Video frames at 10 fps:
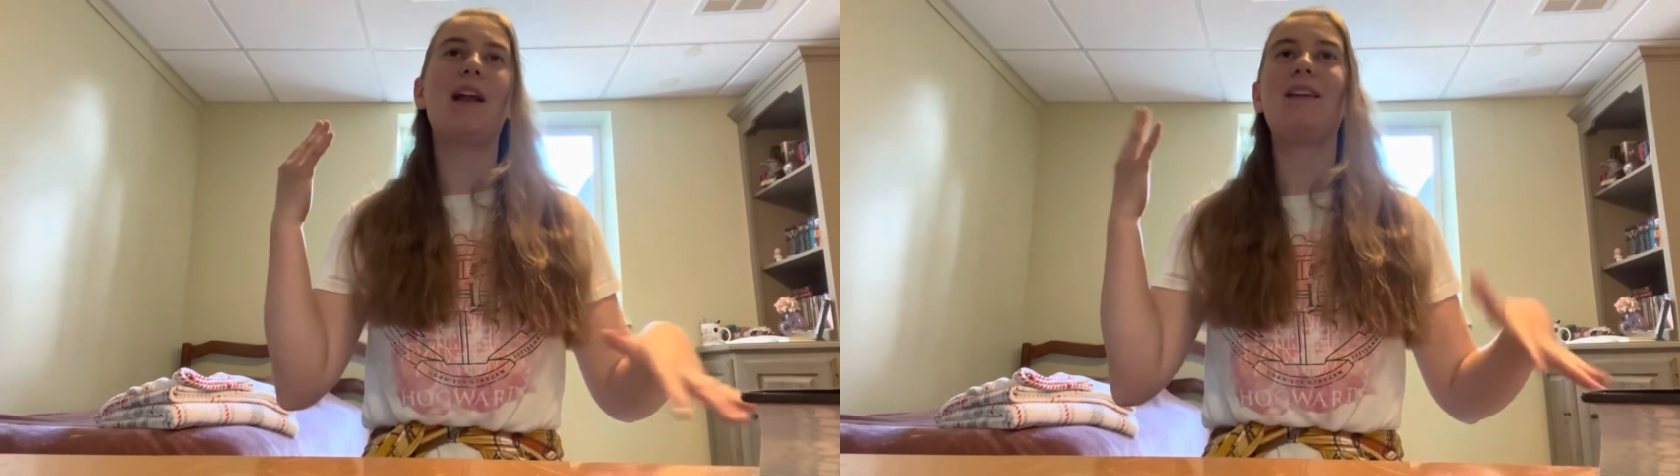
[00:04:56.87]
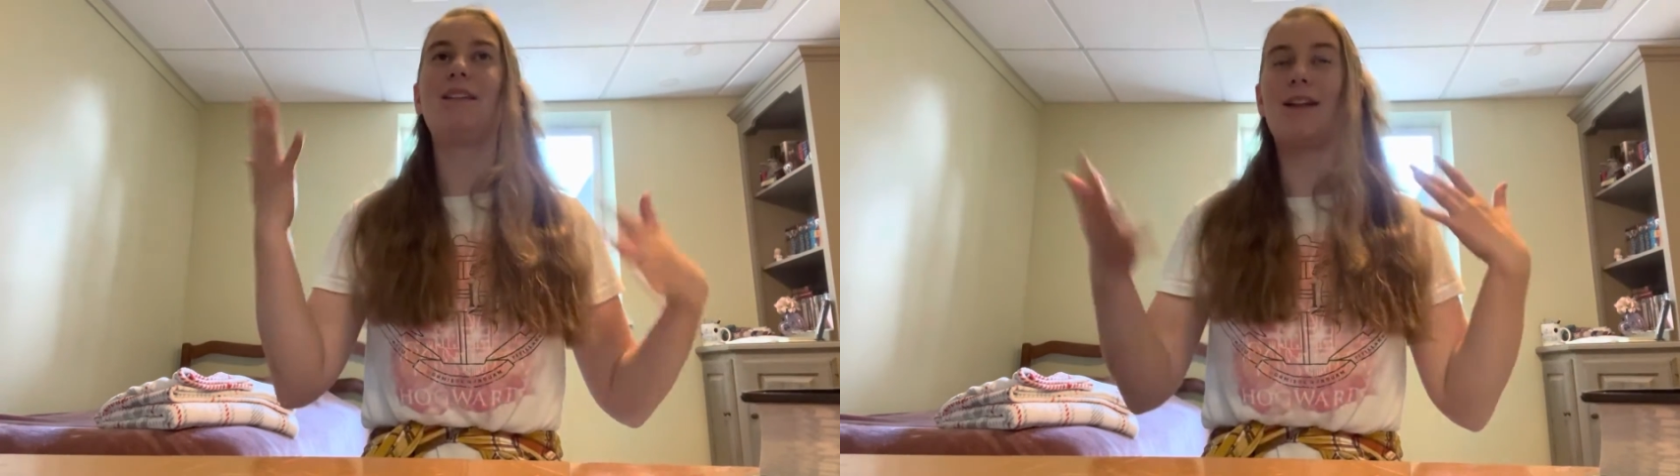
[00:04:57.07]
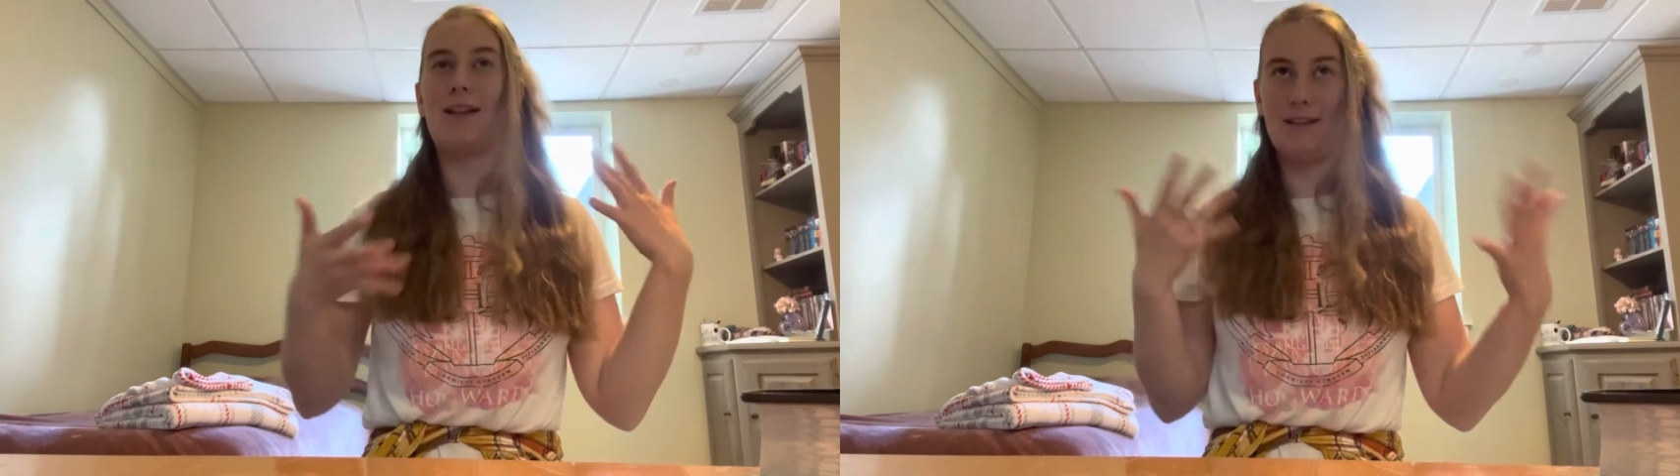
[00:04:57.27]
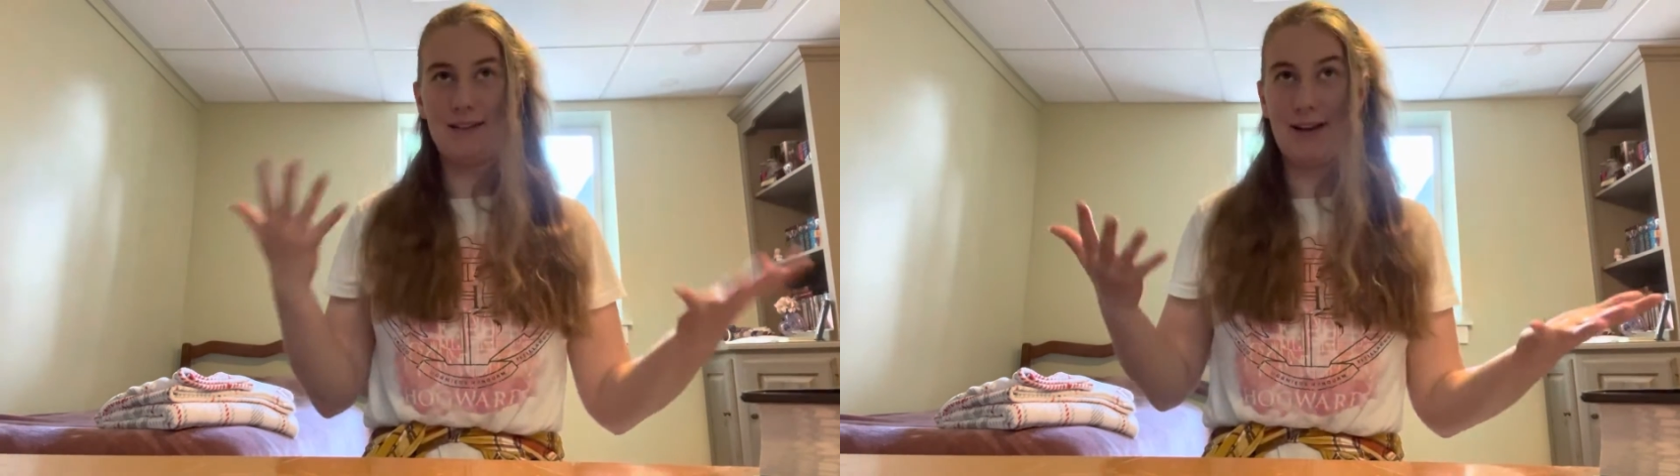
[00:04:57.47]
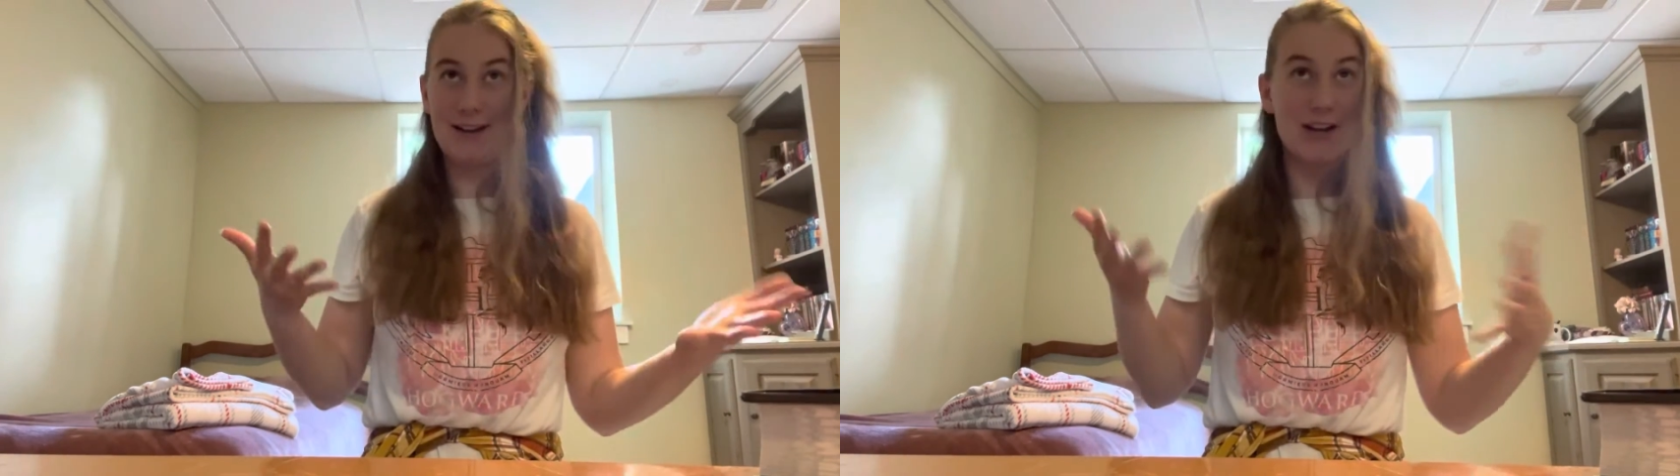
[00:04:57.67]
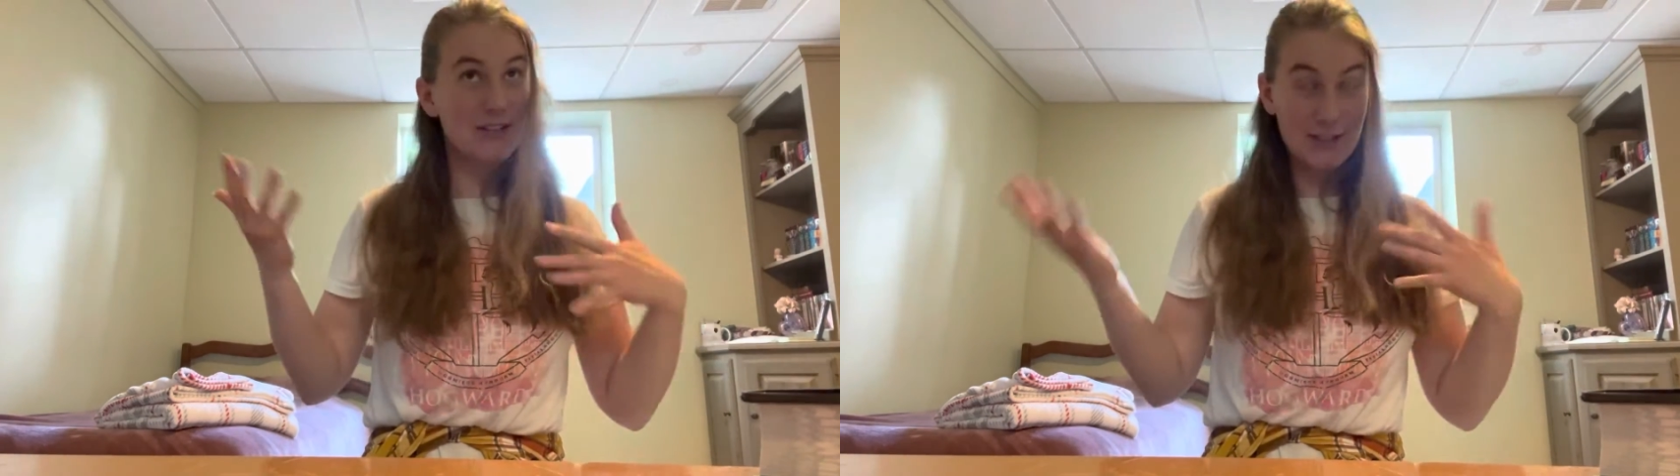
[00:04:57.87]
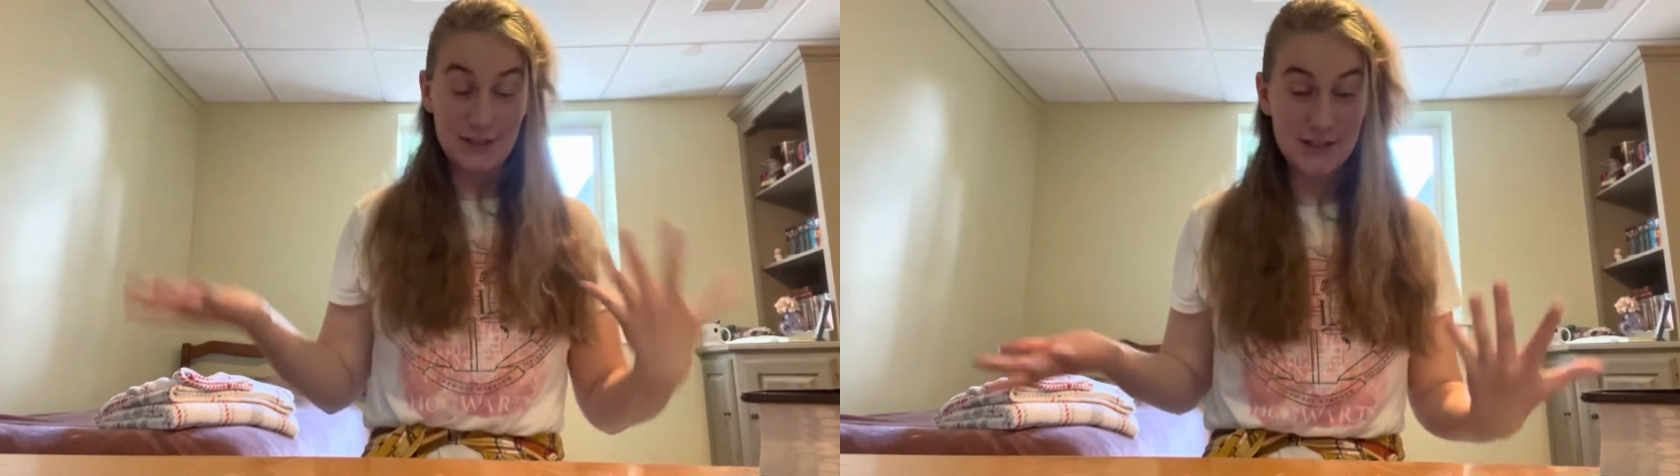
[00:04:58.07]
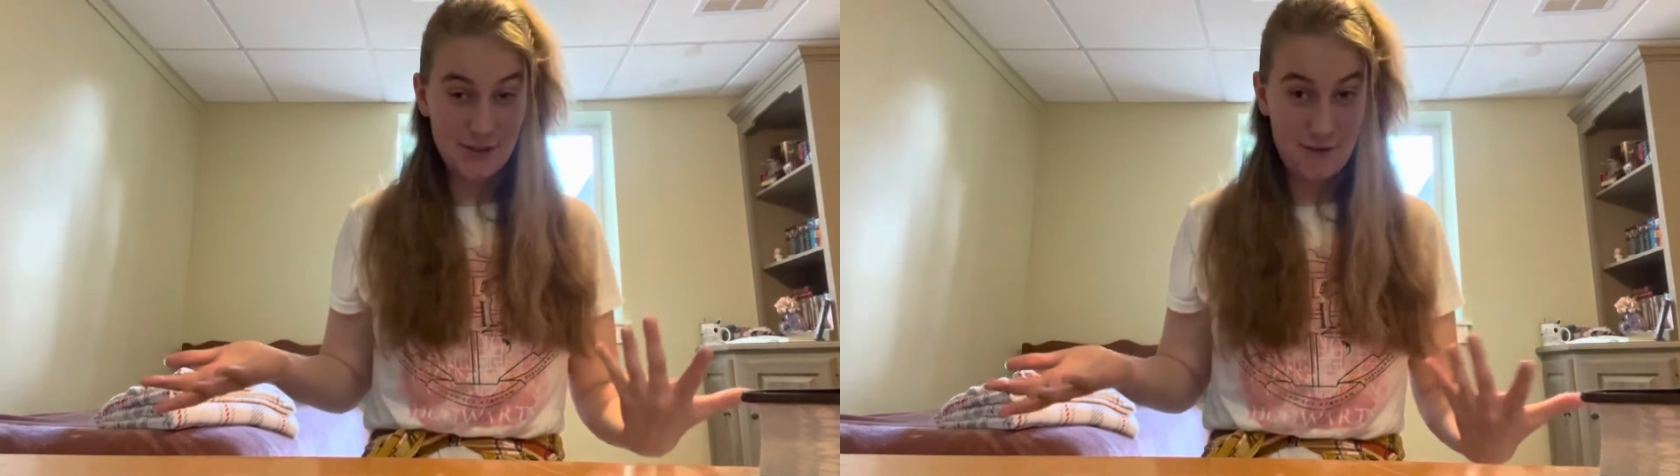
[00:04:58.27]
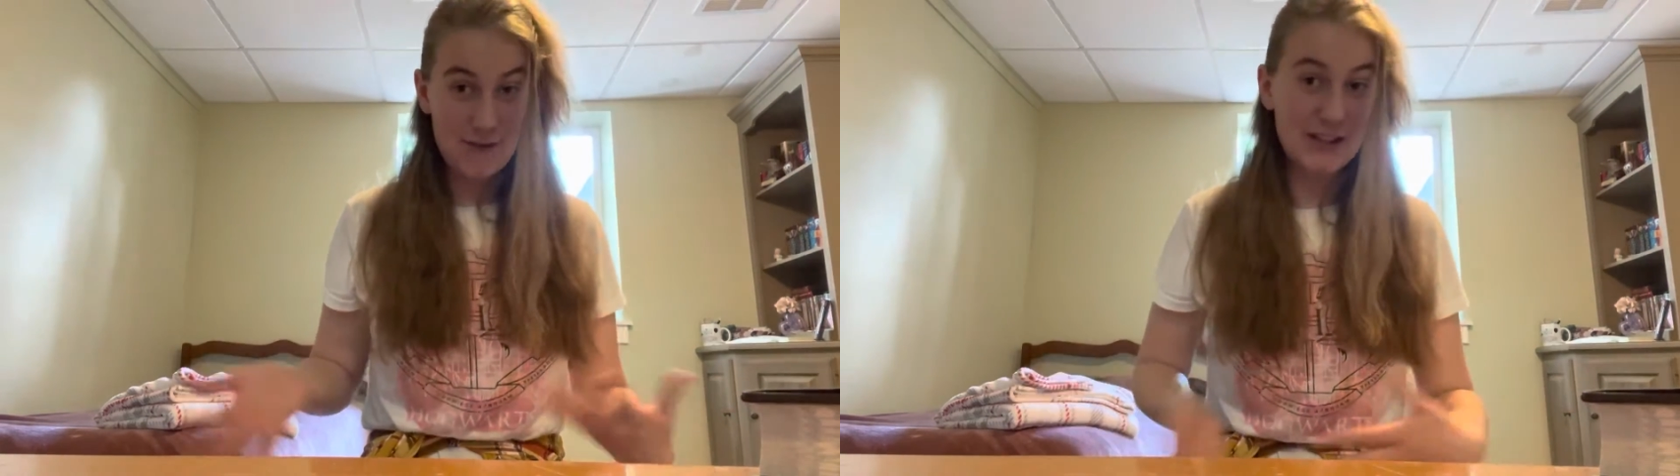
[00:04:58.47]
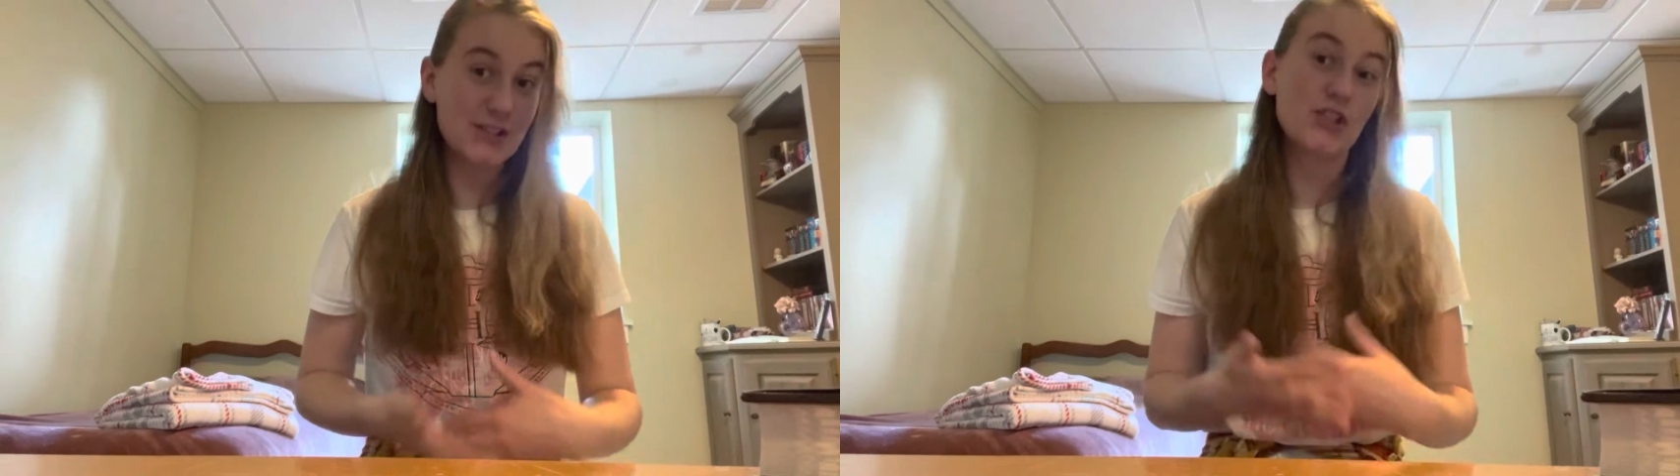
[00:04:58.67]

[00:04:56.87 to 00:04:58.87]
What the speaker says: a series of events.